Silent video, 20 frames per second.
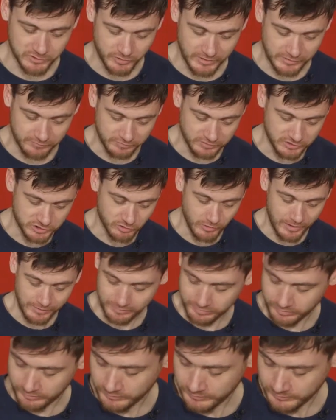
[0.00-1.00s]
cool when
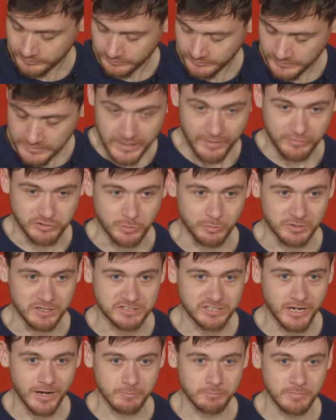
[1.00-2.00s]
you hear
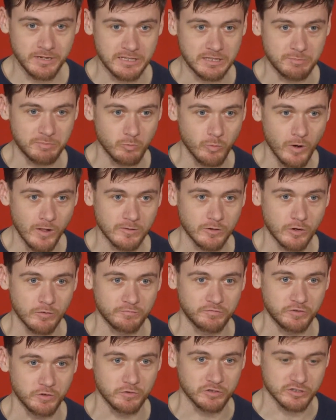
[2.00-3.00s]
lines that you
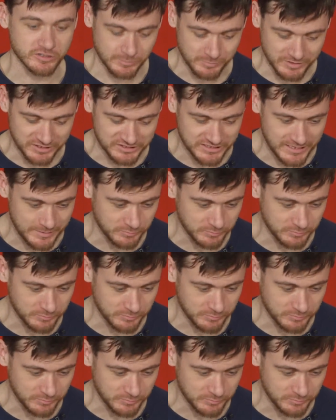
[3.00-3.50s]
wrote spoken by